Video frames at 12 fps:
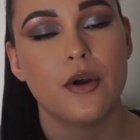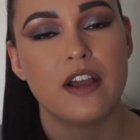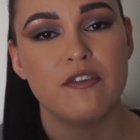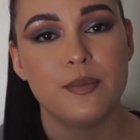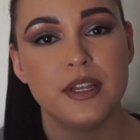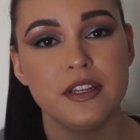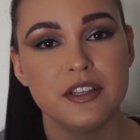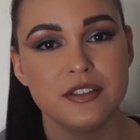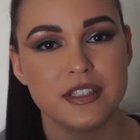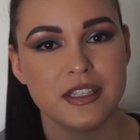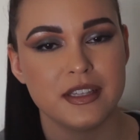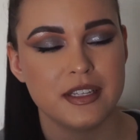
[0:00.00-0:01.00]
I've been
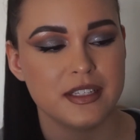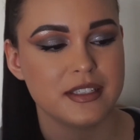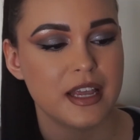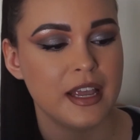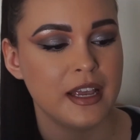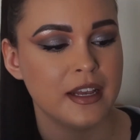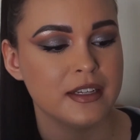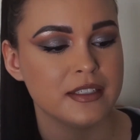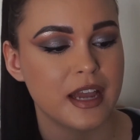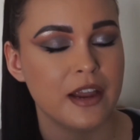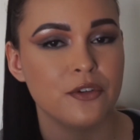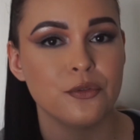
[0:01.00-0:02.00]
using this and
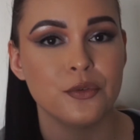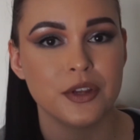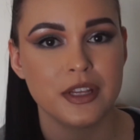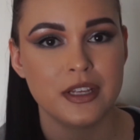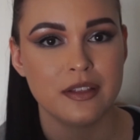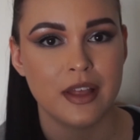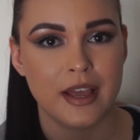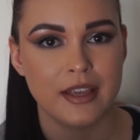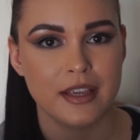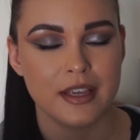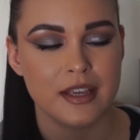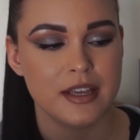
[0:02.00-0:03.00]
I really
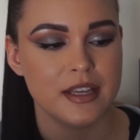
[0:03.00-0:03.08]
like it.